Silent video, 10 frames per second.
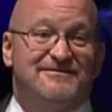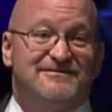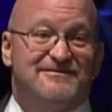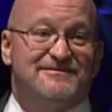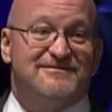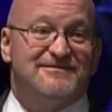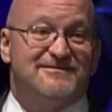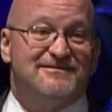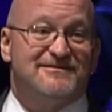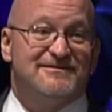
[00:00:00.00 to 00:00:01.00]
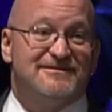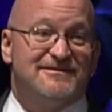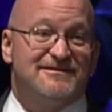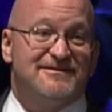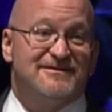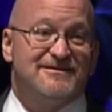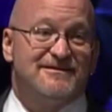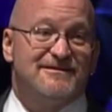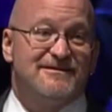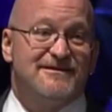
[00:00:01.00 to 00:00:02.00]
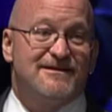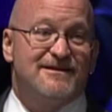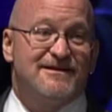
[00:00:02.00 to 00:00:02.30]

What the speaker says: [no speech]